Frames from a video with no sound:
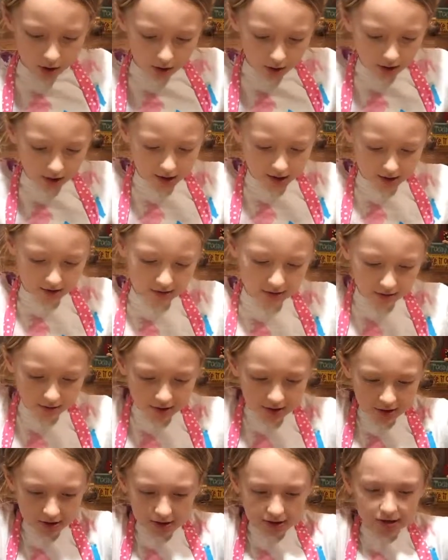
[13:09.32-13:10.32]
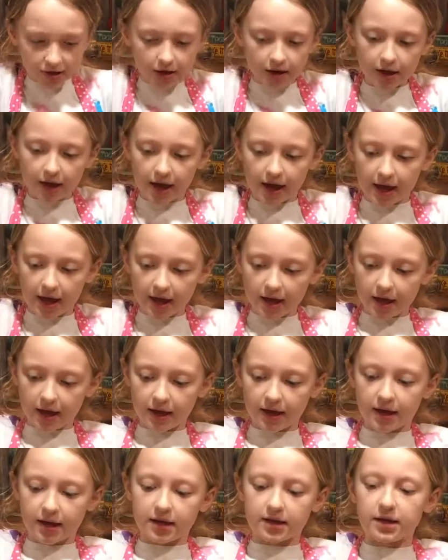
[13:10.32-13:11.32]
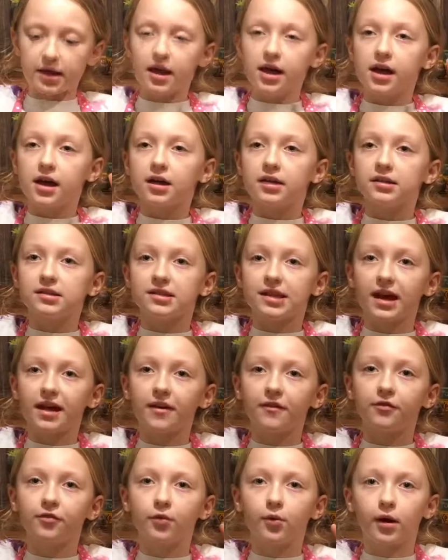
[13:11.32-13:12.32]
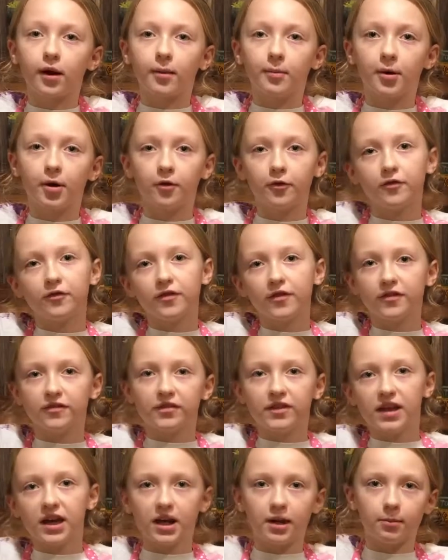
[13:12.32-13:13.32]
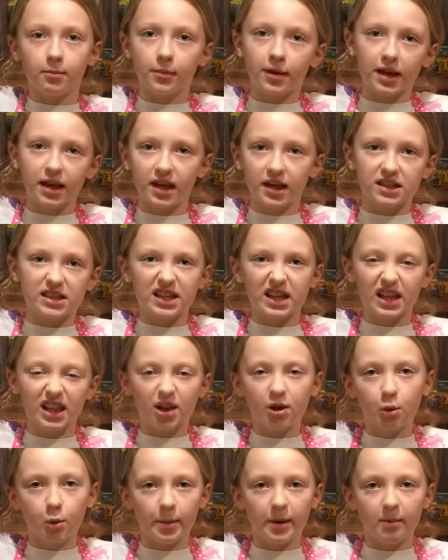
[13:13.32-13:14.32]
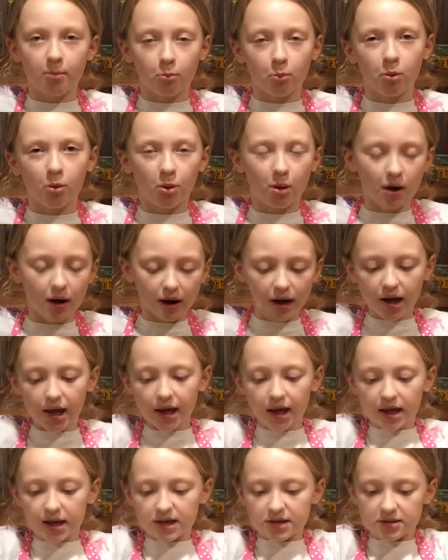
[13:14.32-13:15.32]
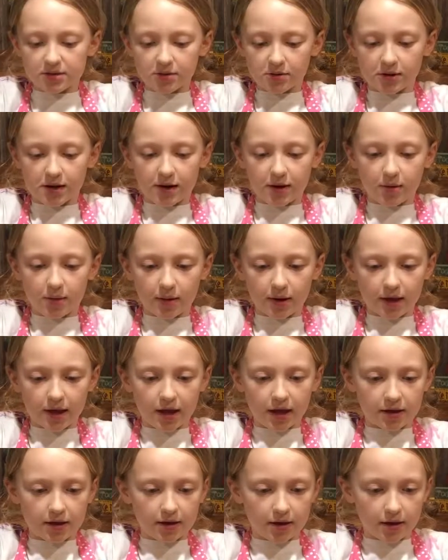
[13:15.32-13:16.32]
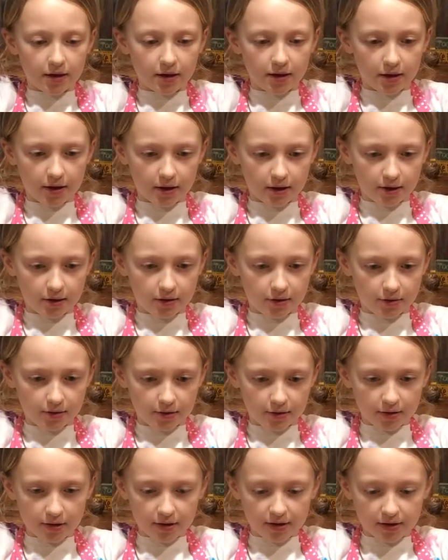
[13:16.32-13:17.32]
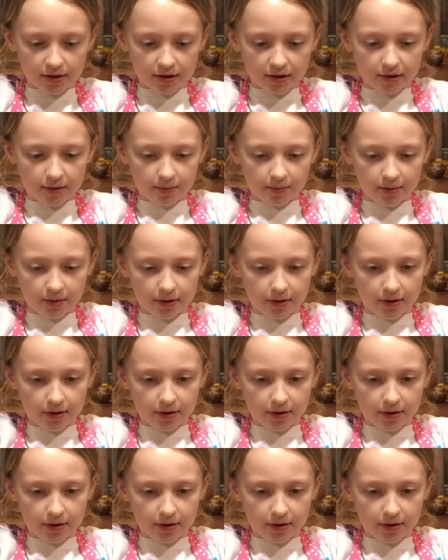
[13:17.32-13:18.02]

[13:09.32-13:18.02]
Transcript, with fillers: All right, so here's our cake. It sat for about 15 minutes, a little bit more. So now we get to do the exciting